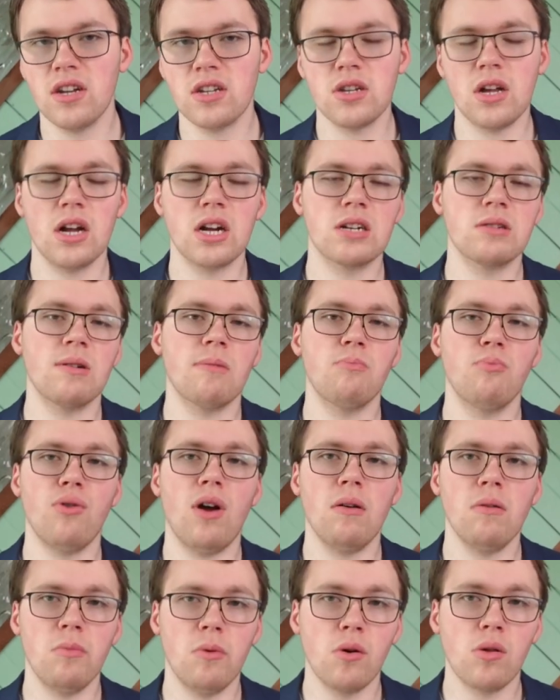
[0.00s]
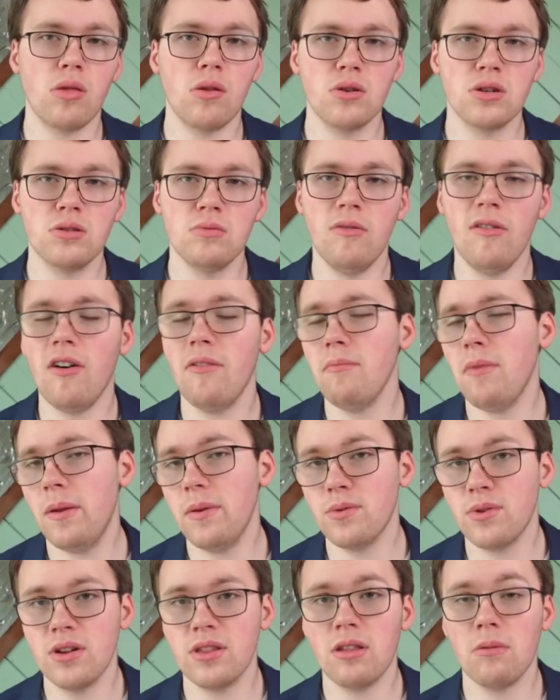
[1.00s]
So I would expect probably both of those to move on.
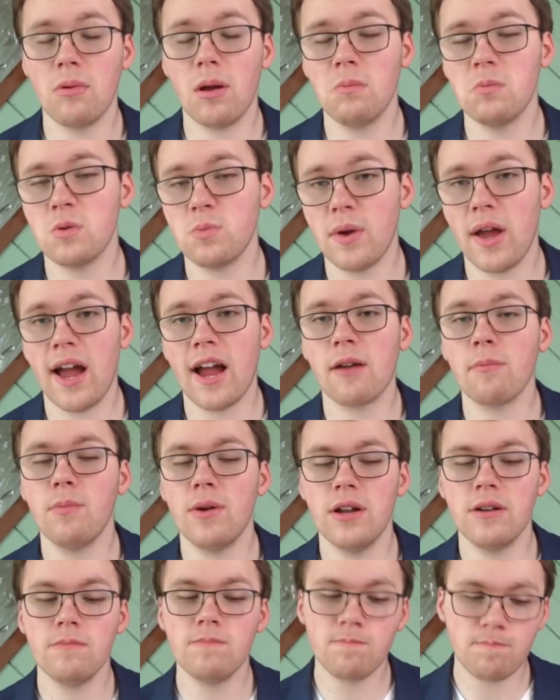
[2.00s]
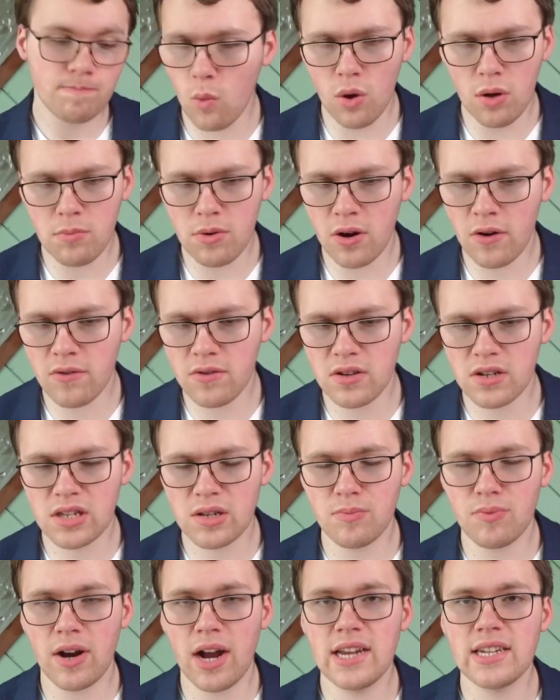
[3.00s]
Maybe one of them comes back, but wouldn't be overly
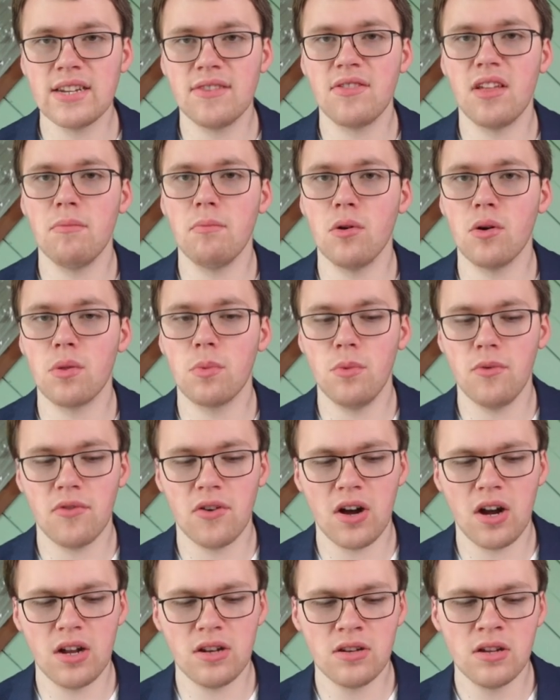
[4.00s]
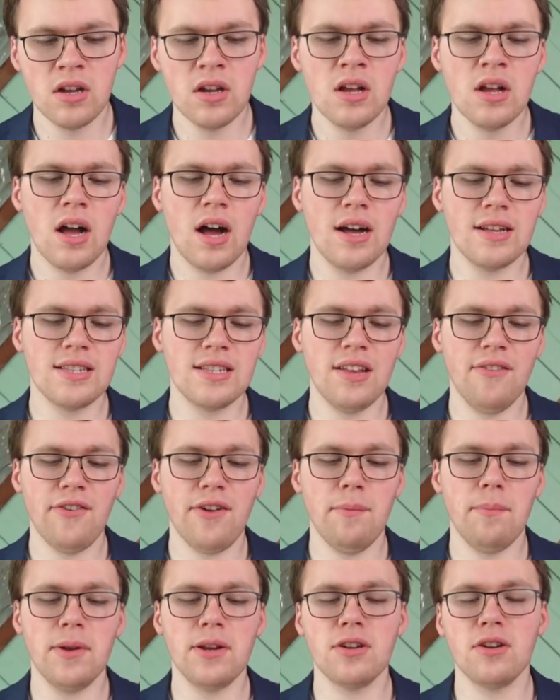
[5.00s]
surprised if they both move on.
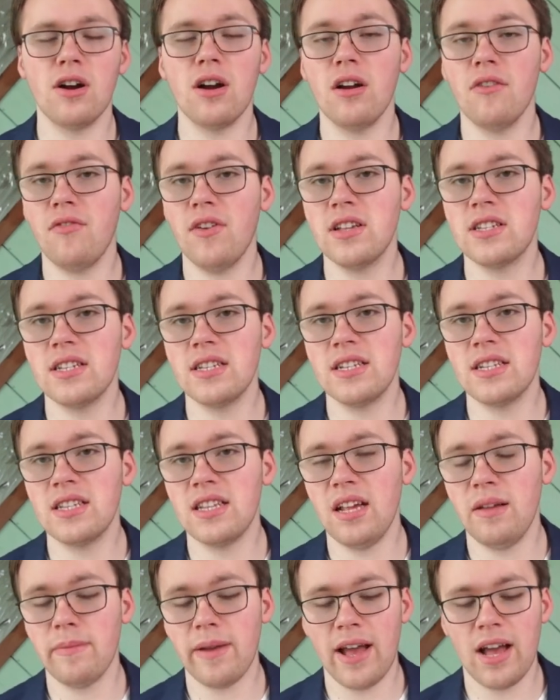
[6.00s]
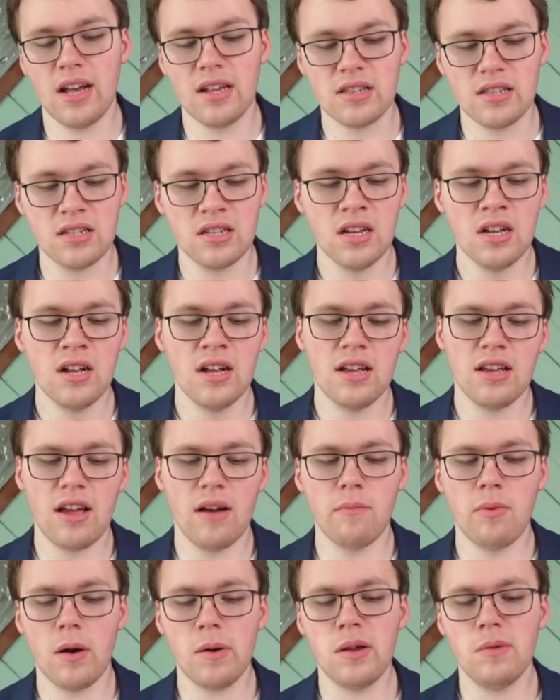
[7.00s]
Significant pending RFAs that this team has.
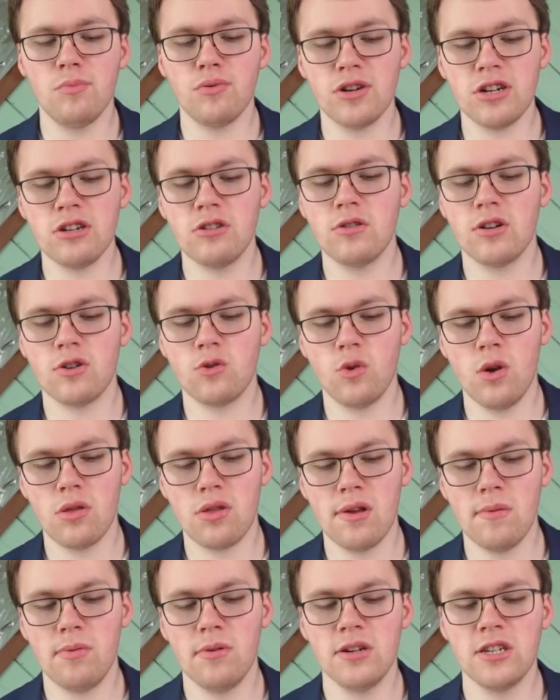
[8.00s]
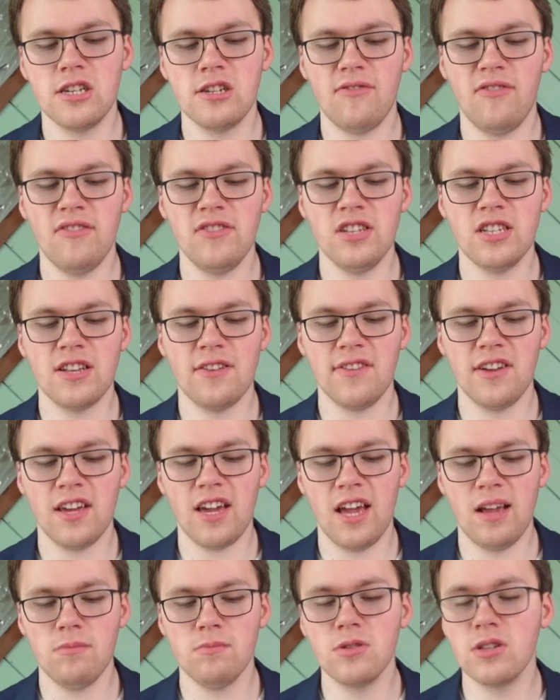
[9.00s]
Yeah, Bobby Brink, who had 23 points in 57
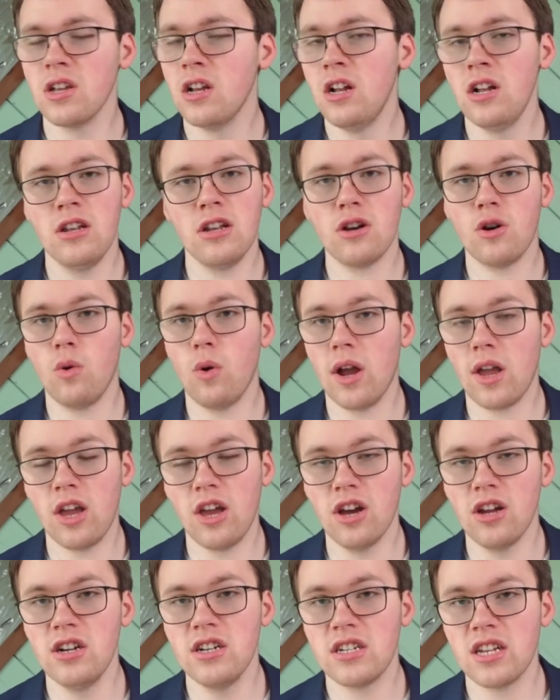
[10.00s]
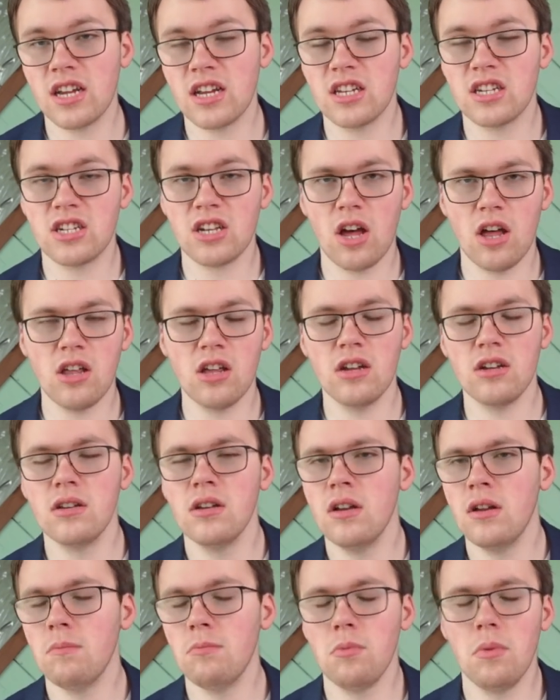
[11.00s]
games. Looked quite good as like a solid
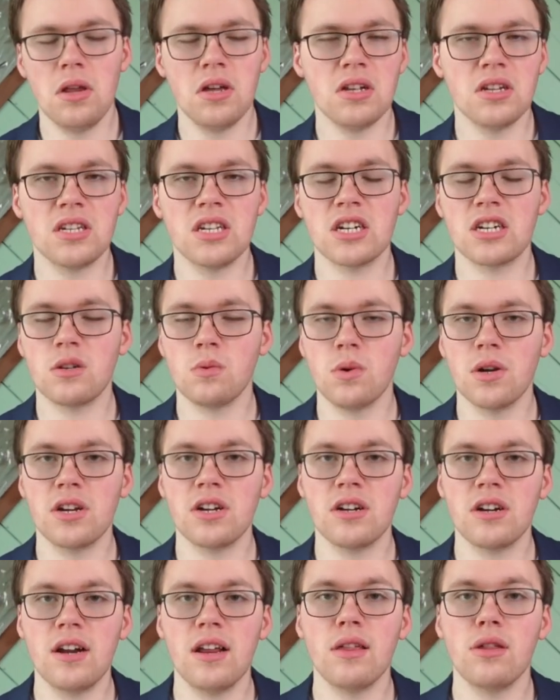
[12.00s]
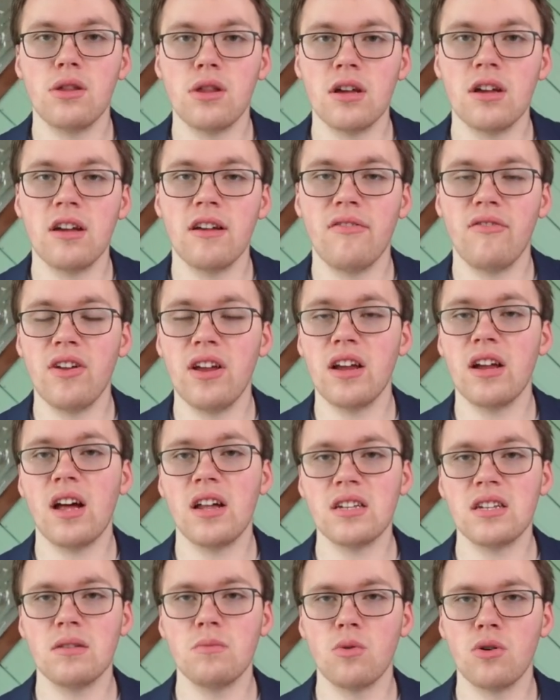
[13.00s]
middle six winger. And I think if he
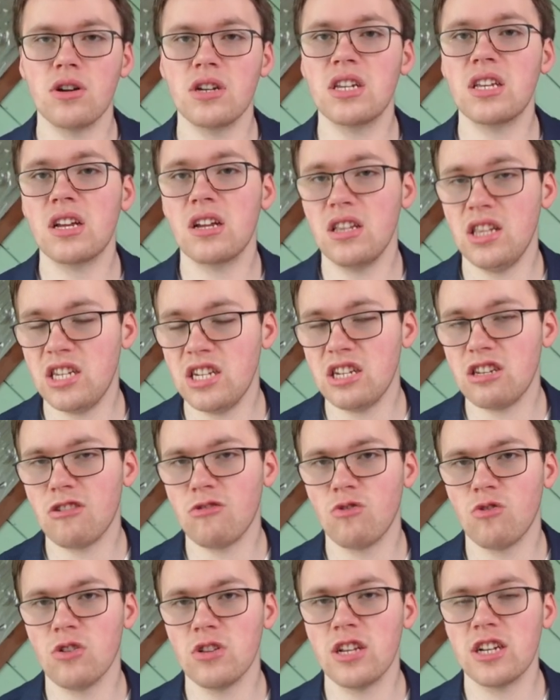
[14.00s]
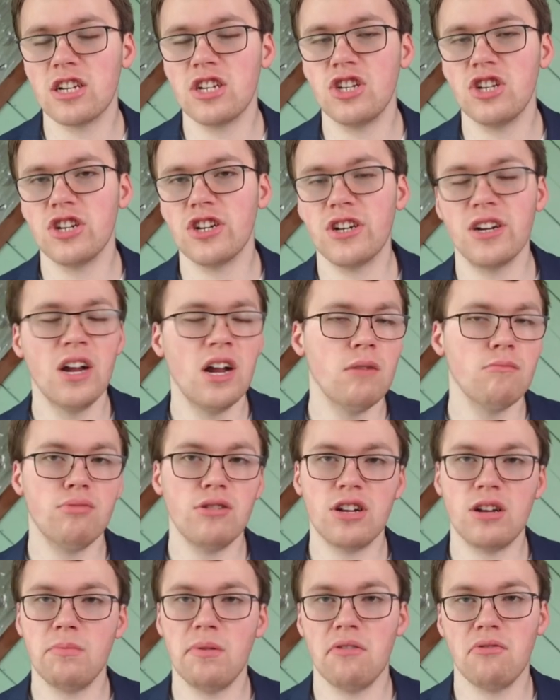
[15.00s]
has a more consistent role next year,
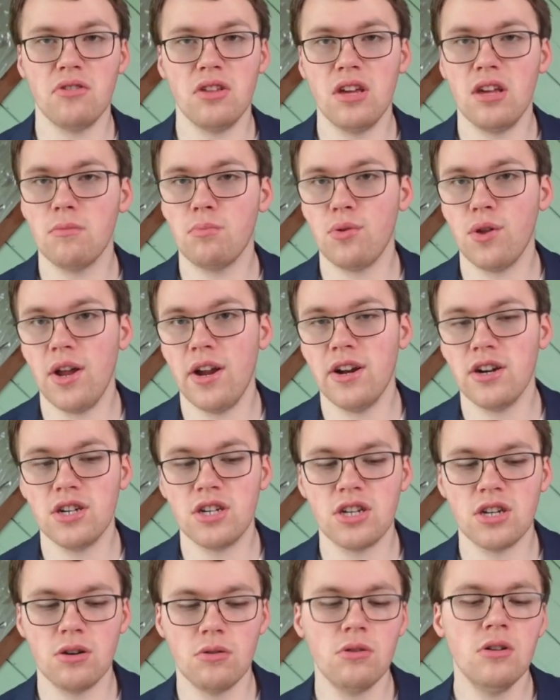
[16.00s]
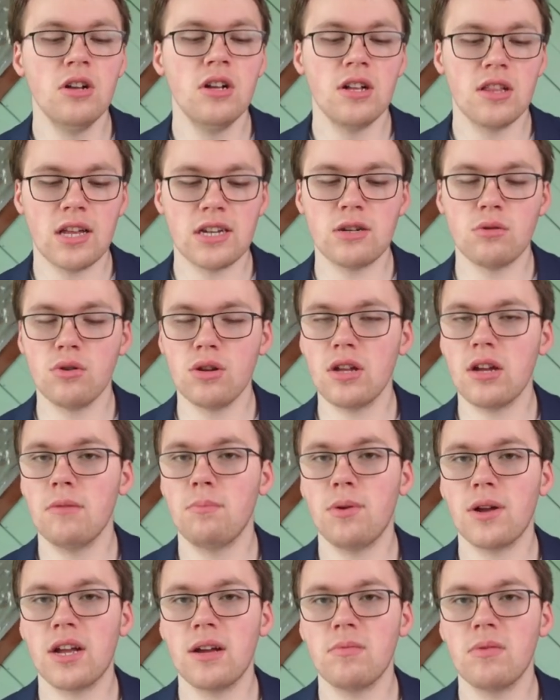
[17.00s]
Brink could be a really good player. So that's a really
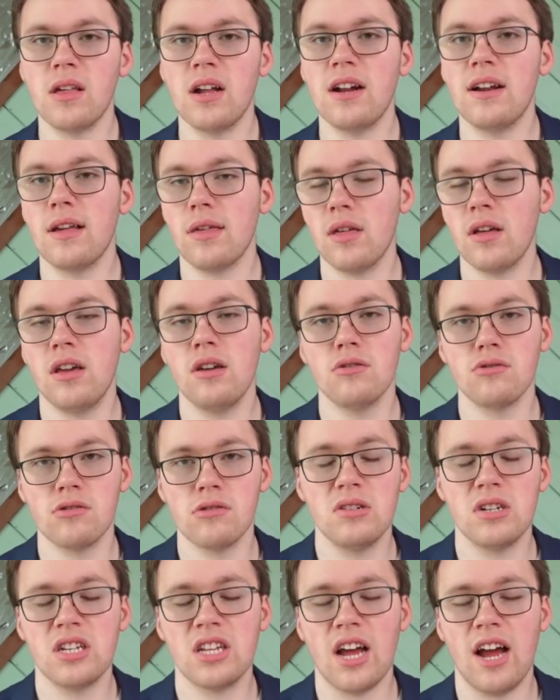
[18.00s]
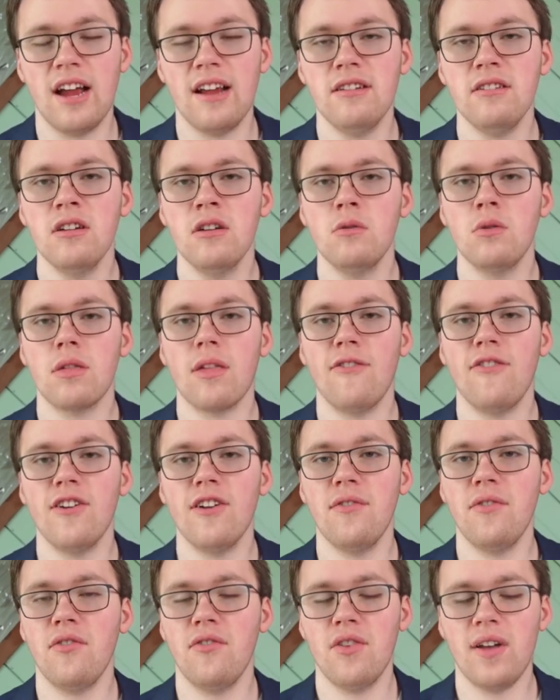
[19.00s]
good pickup there. And I think he'll resign with the
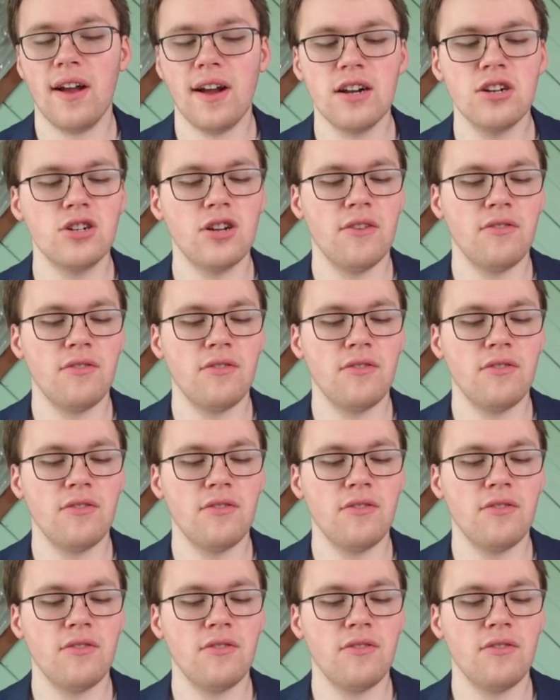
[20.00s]
Philadelphia Flyers.